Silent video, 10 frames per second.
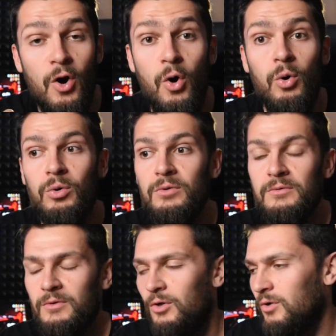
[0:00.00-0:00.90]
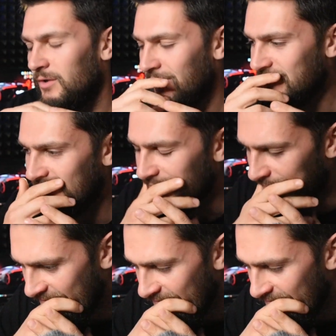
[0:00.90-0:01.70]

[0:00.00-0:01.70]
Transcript: Oh, no, no, it wasn't this one.